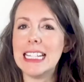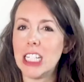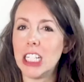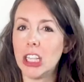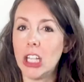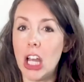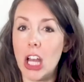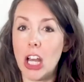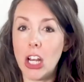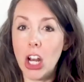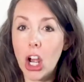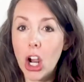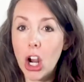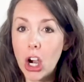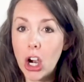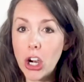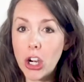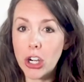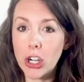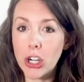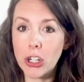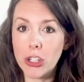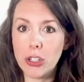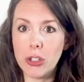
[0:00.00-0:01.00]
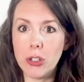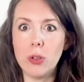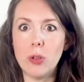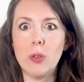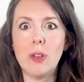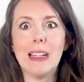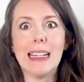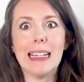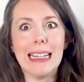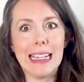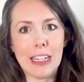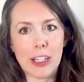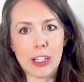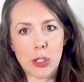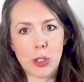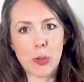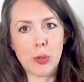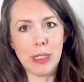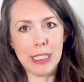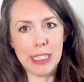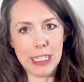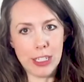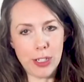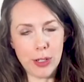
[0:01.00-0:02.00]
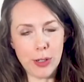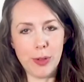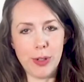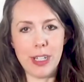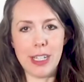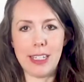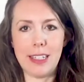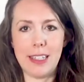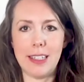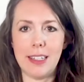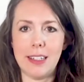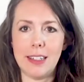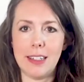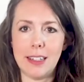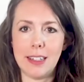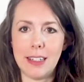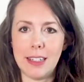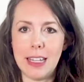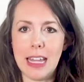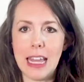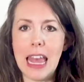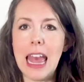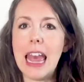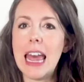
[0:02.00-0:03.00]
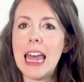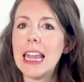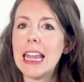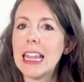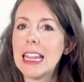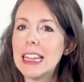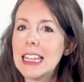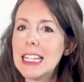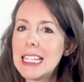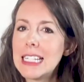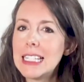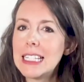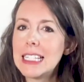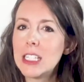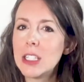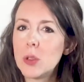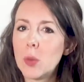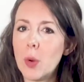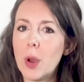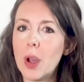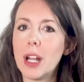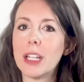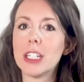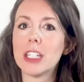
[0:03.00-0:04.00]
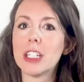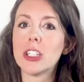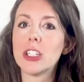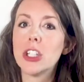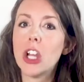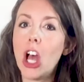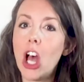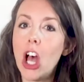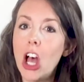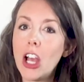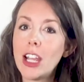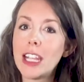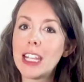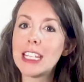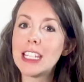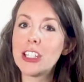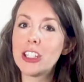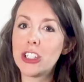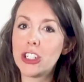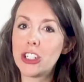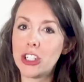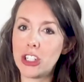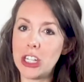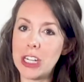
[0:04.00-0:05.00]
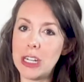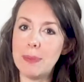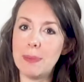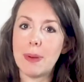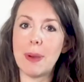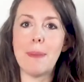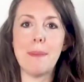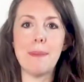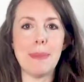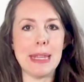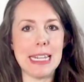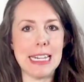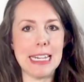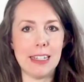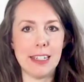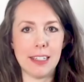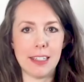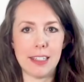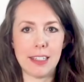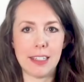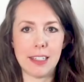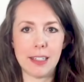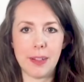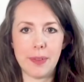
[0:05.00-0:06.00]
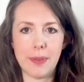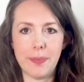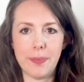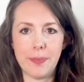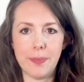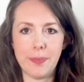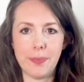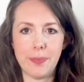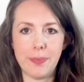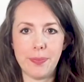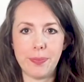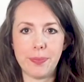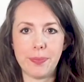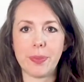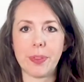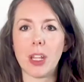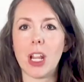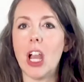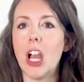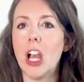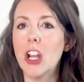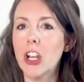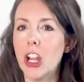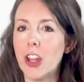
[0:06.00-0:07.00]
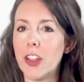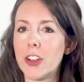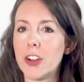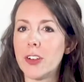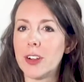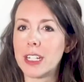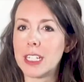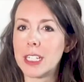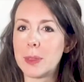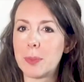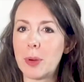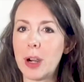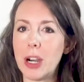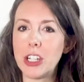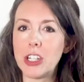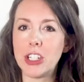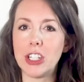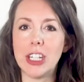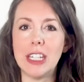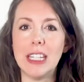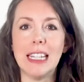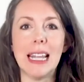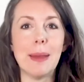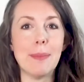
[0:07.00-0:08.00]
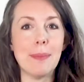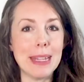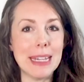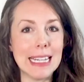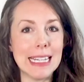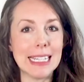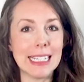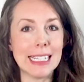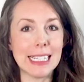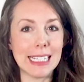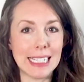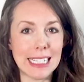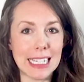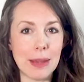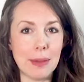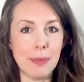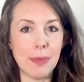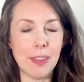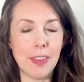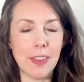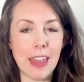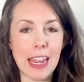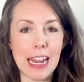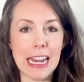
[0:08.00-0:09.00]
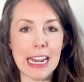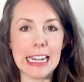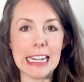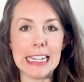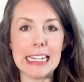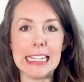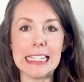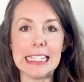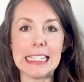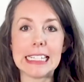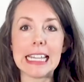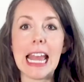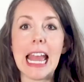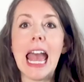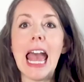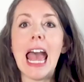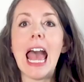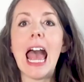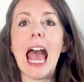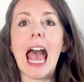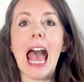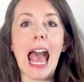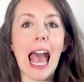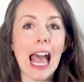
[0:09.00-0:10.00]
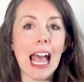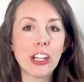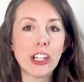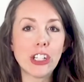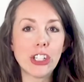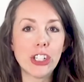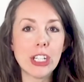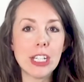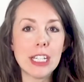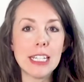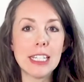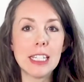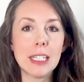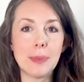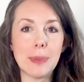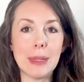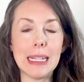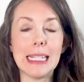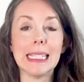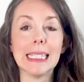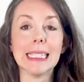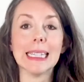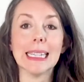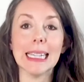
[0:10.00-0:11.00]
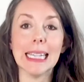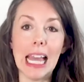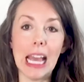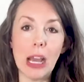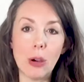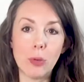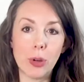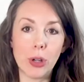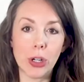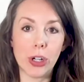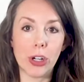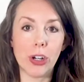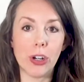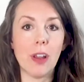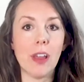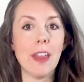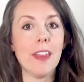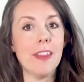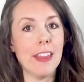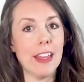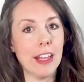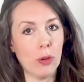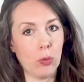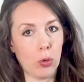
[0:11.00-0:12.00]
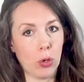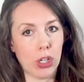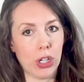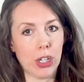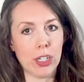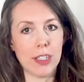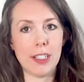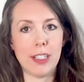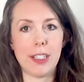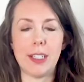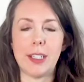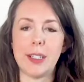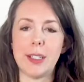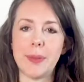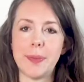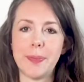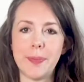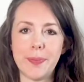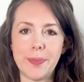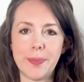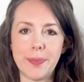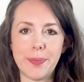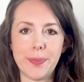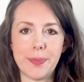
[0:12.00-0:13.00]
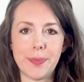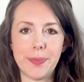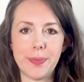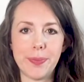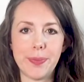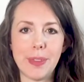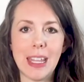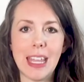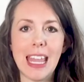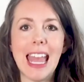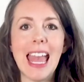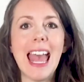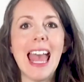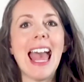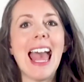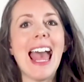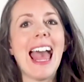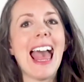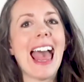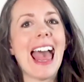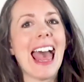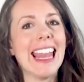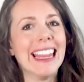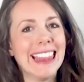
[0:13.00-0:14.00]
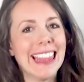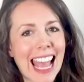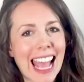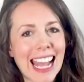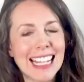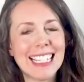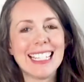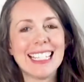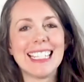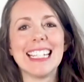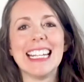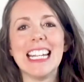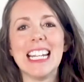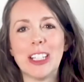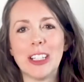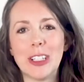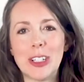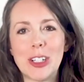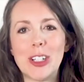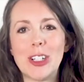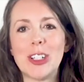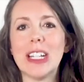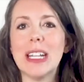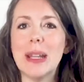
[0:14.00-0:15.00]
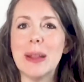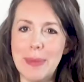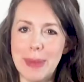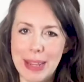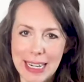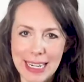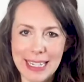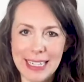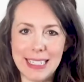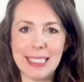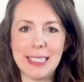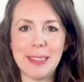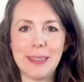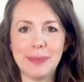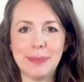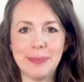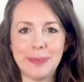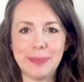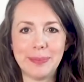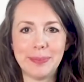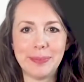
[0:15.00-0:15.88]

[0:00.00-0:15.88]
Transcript: It's a lot harder to actually do it. This is what talk is cheap means. Another expression that means the same thing is actions speak louder than words. And that's English in a minute.